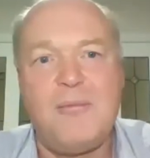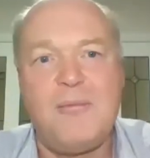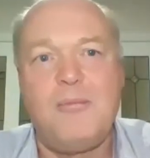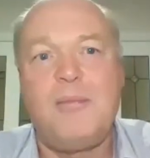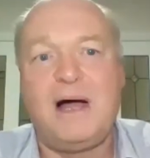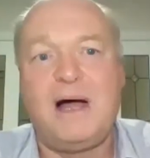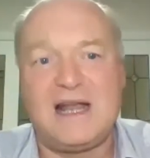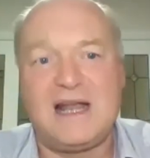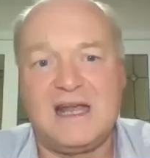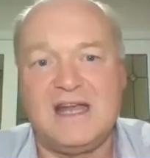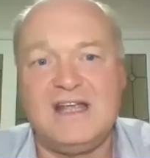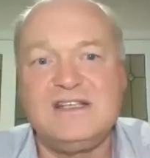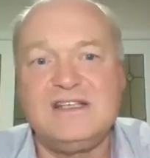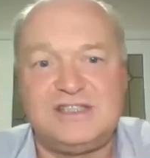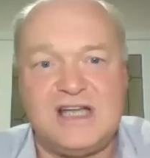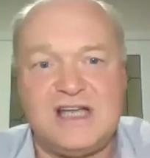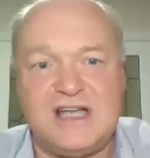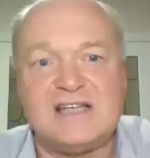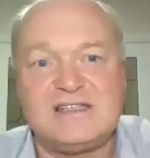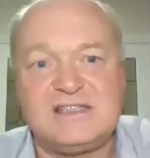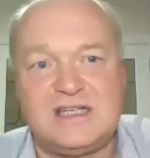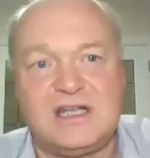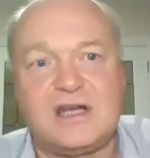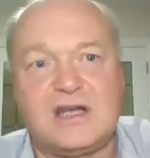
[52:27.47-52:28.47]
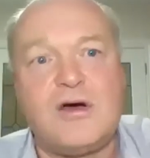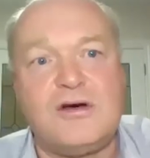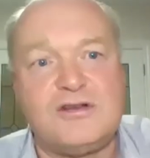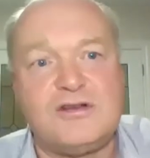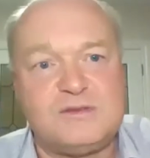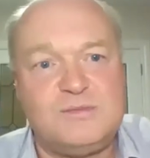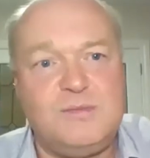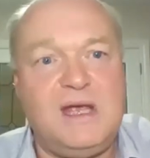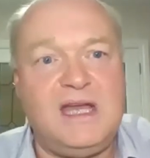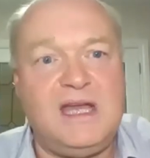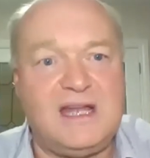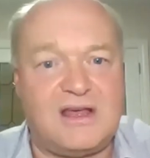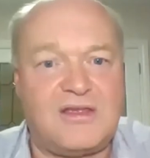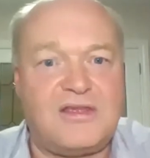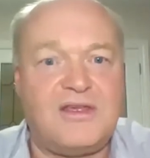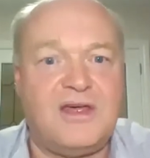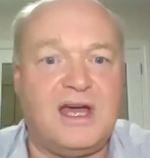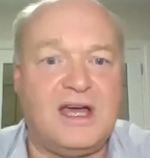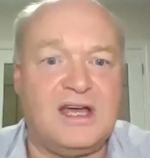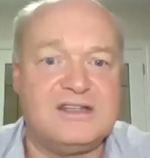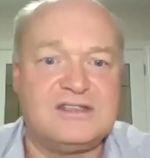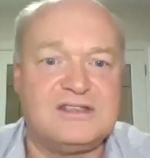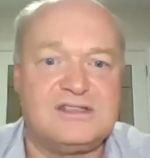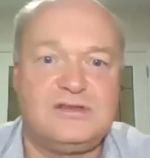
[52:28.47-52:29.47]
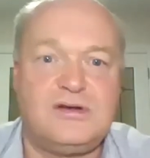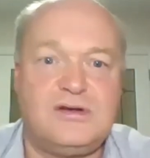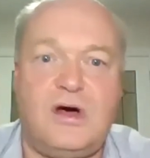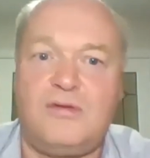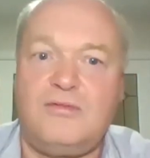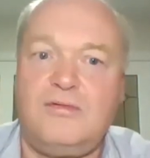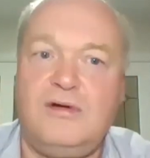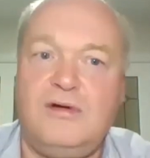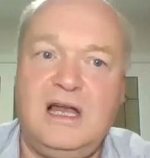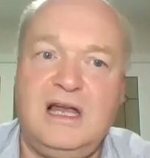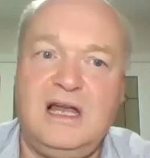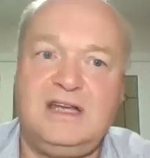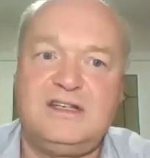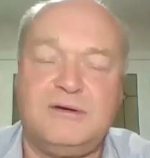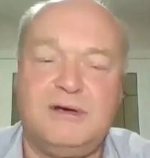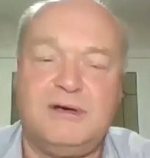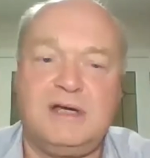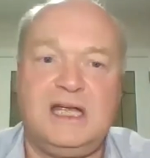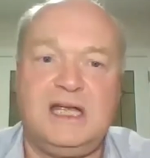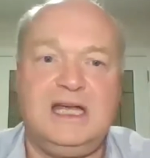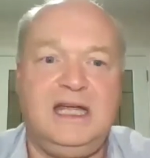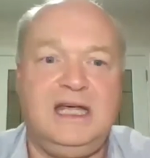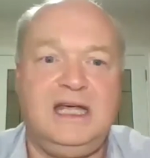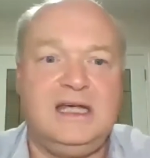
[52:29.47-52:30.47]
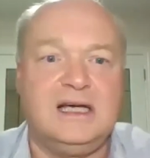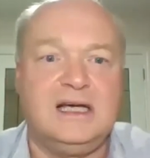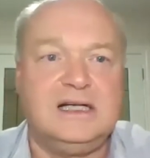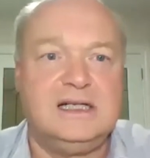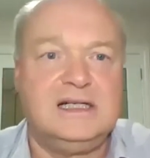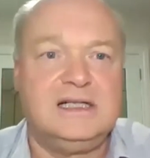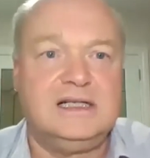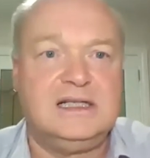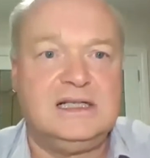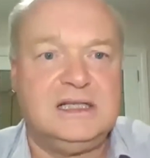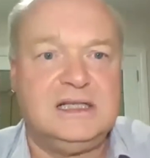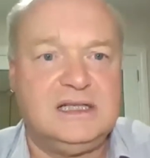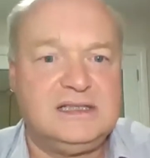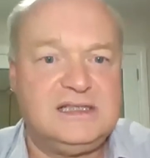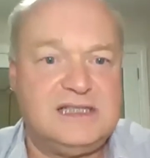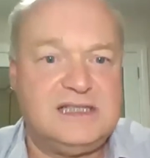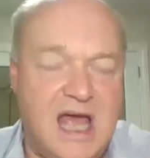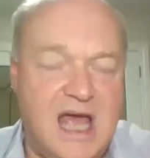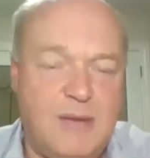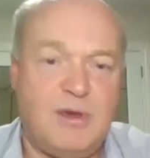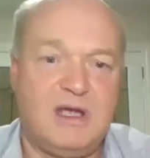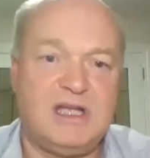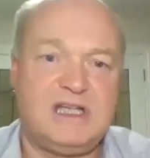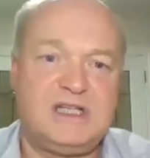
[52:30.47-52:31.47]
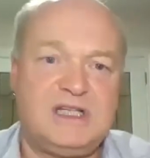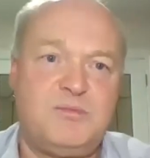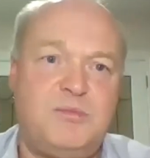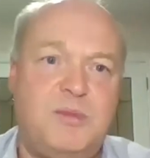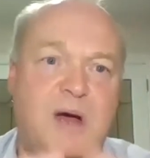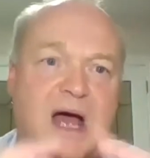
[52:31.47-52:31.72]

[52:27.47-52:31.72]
But it is just a cosmetic thing. It's not really doing any damage.